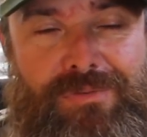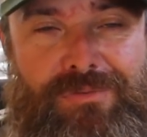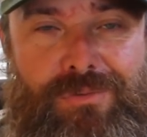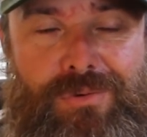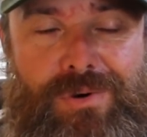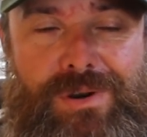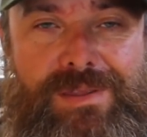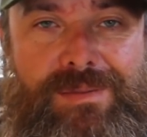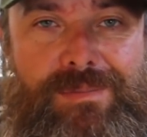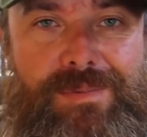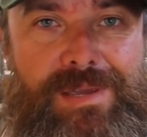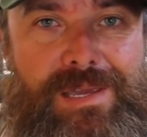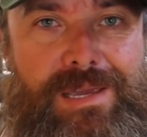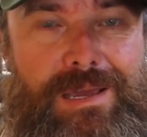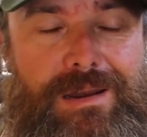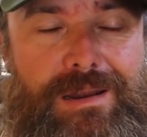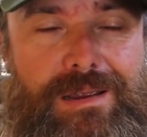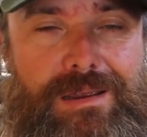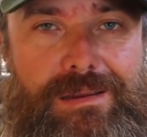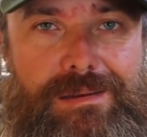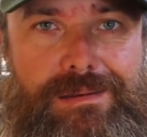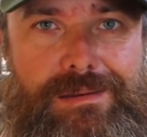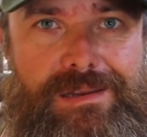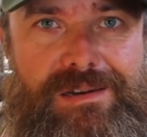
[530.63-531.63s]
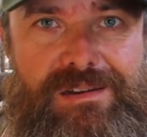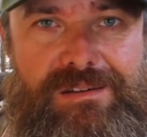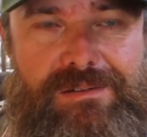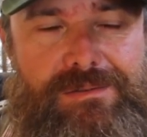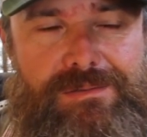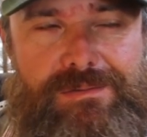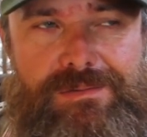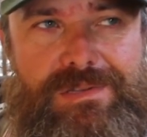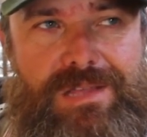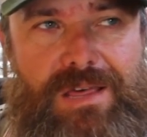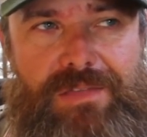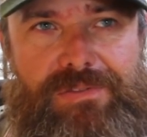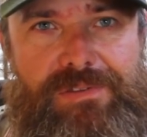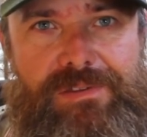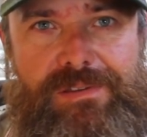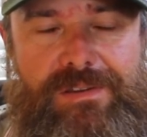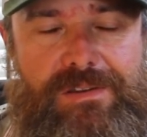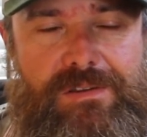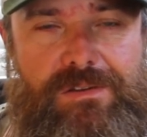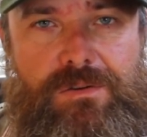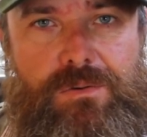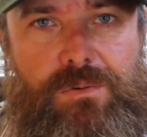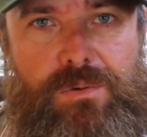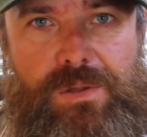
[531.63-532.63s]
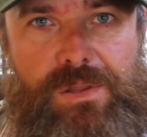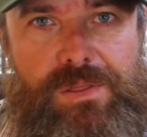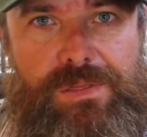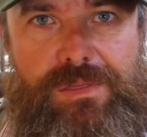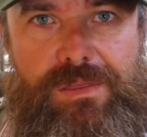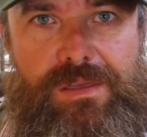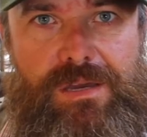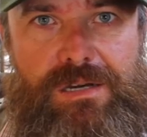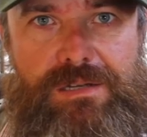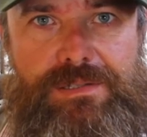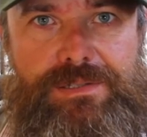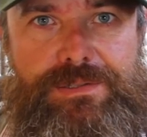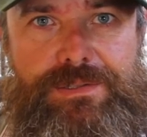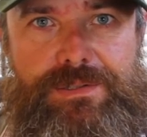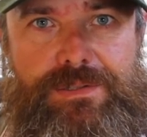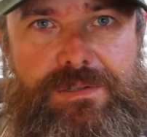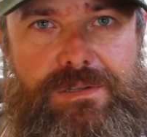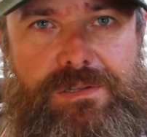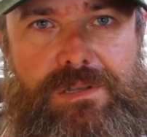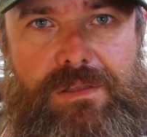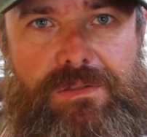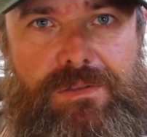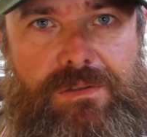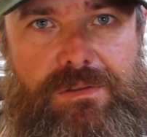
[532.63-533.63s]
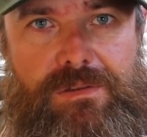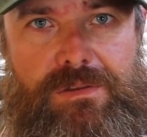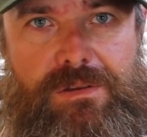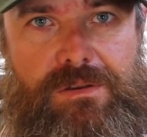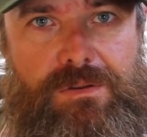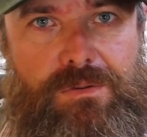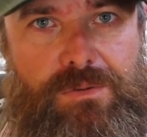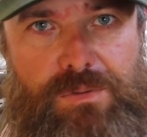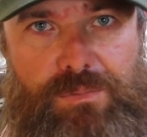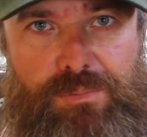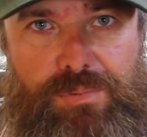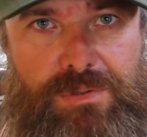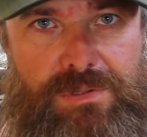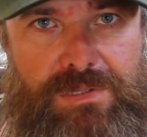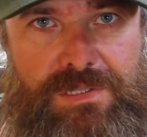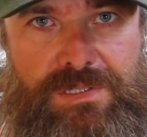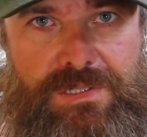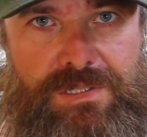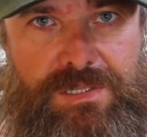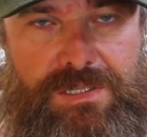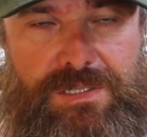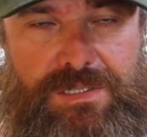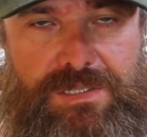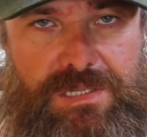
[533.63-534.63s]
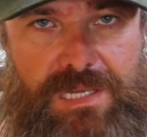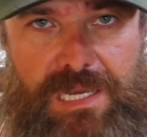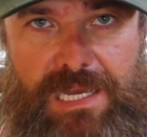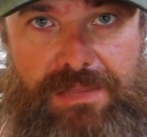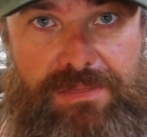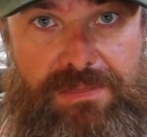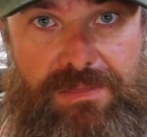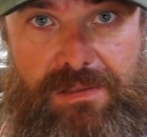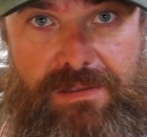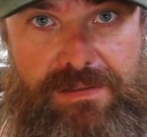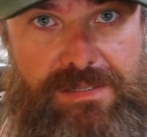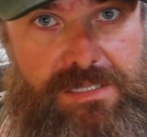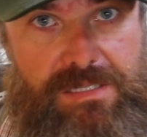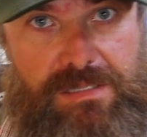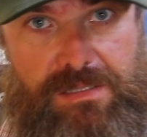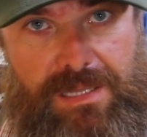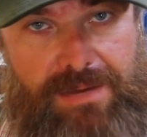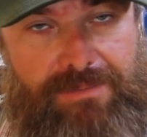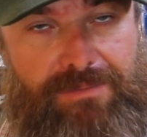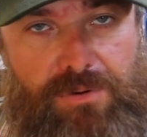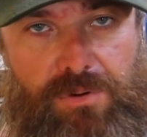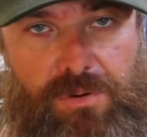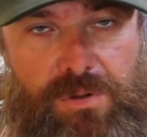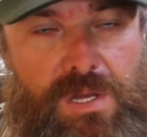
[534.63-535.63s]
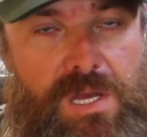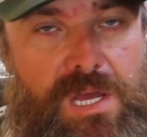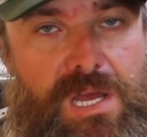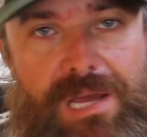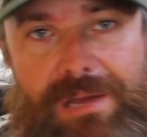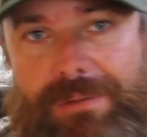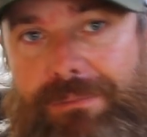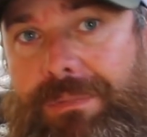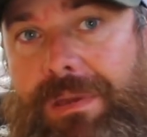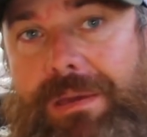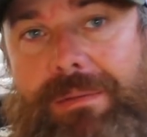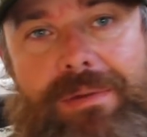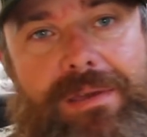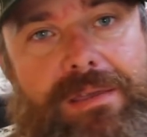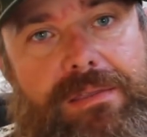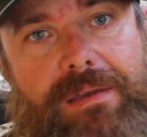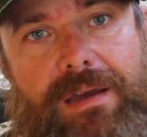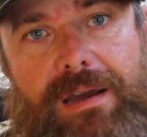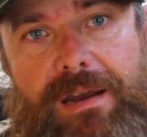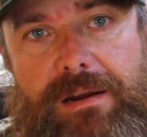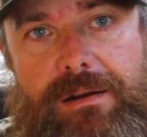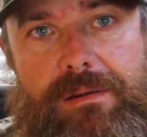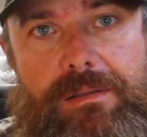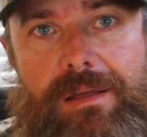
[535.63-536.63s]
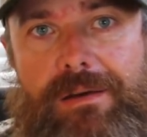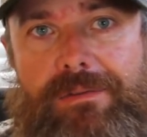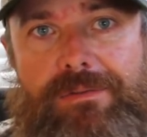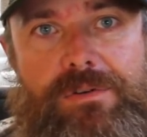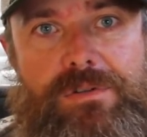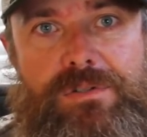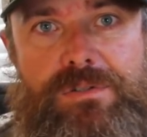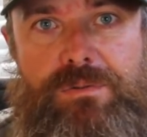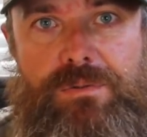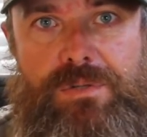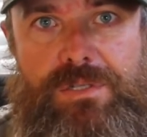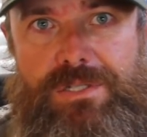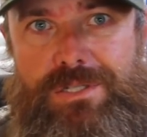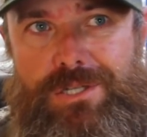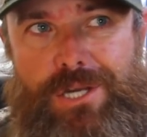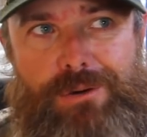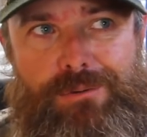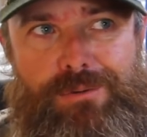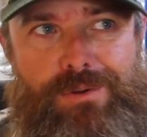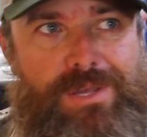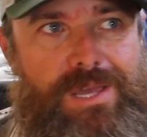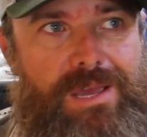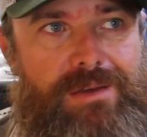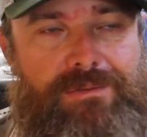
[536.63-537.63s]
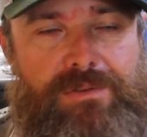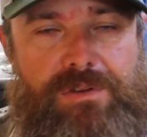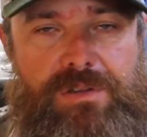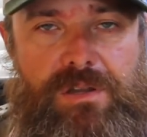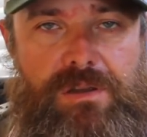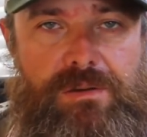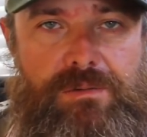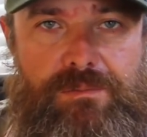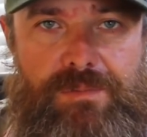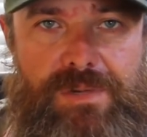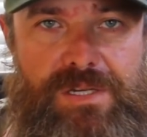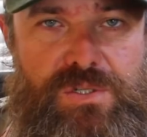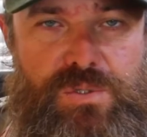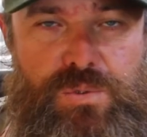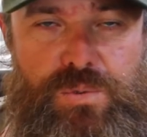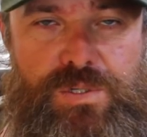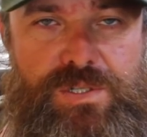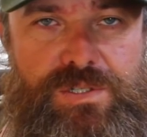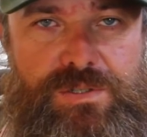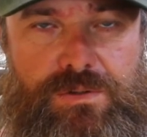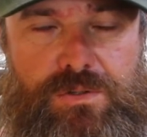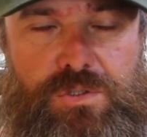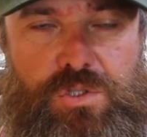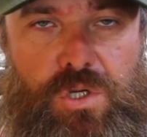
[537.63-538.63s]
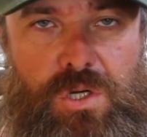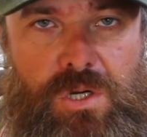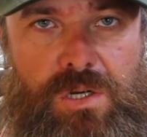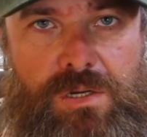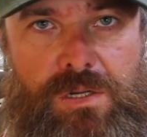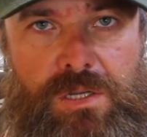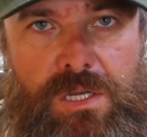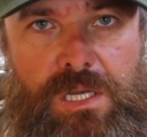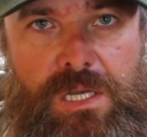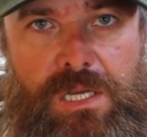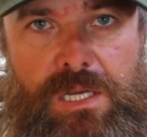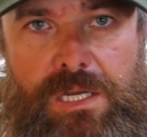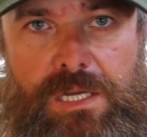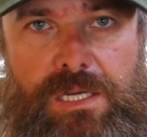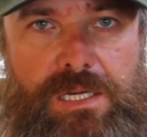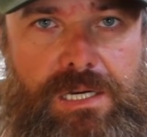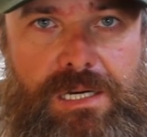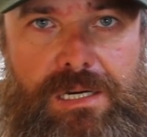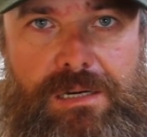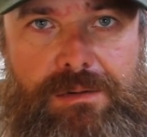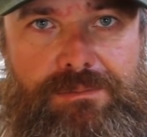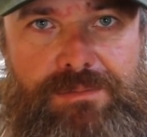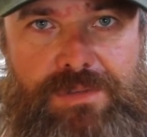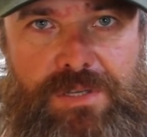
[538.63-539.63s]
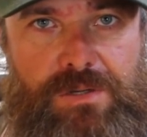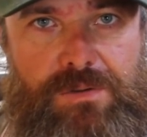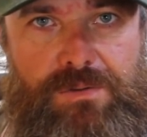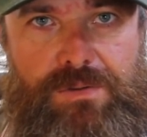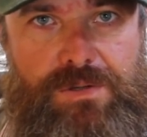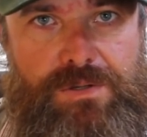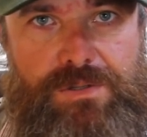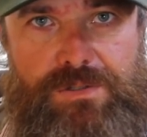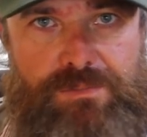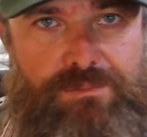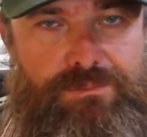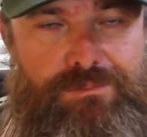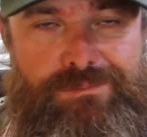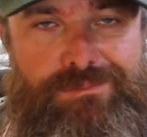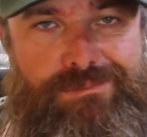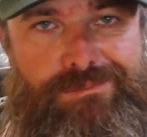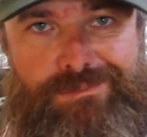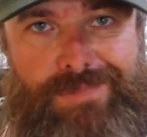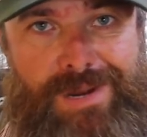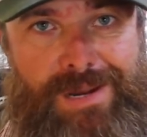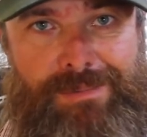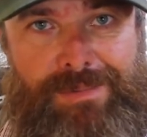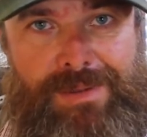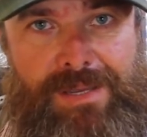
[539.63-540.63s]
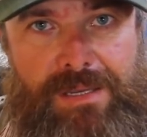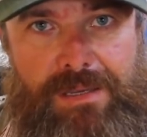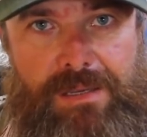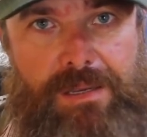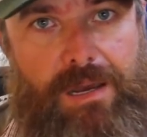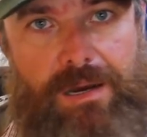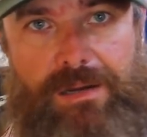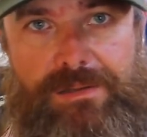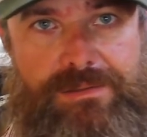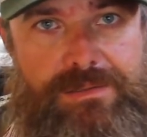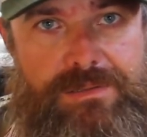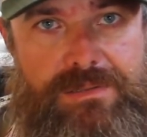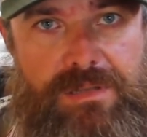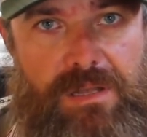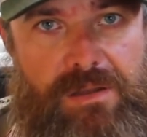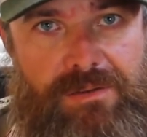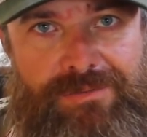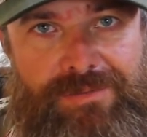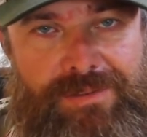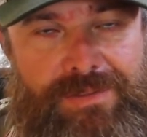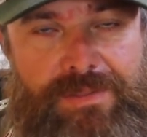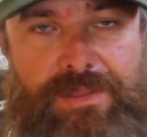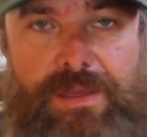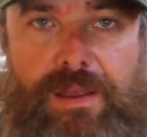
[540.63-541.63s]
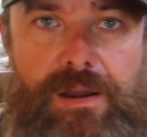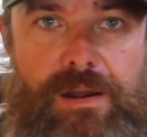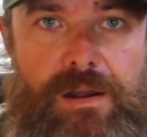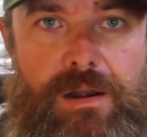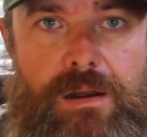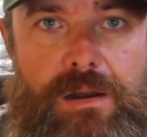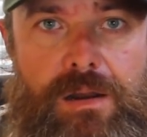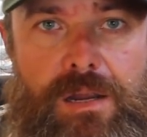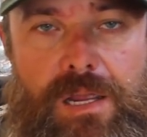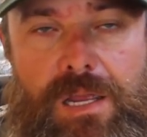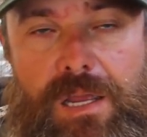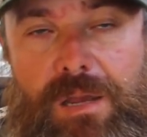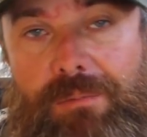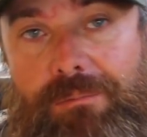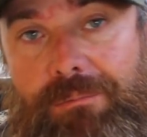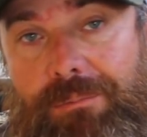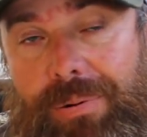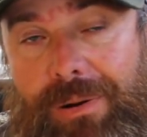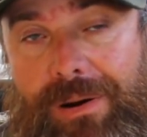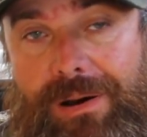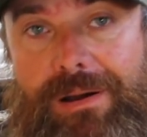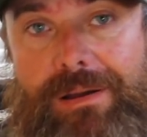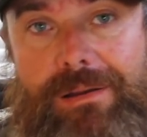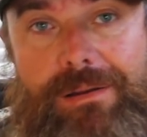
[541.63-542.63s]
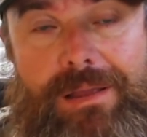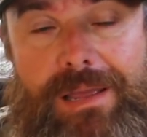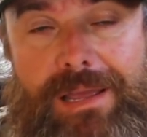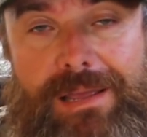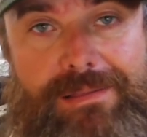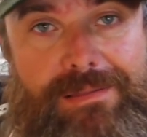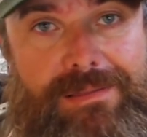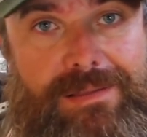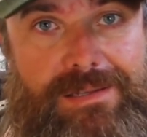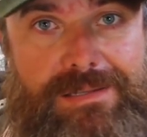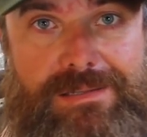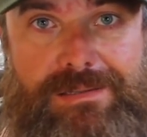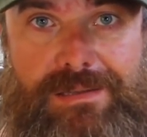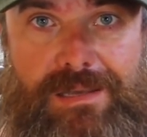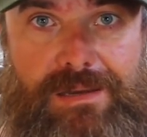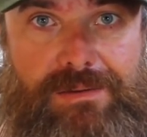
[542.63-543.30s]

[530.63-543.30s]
before at the beginning, you know, nothing to do with guns, nothing to do with ballistics at this level. Maybe at the higher levels, which I really haven't done much research on, you know, there's might be gun stuff in there, but at this